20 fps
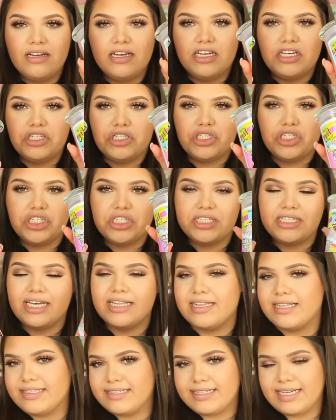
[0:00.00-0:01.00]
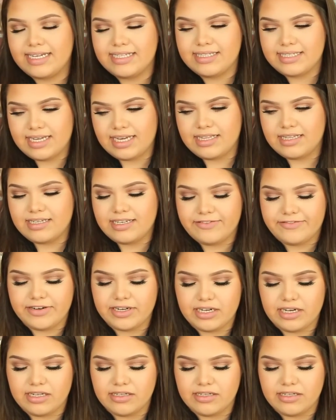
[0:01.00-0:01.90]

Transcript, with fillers: It's just like the scents and the different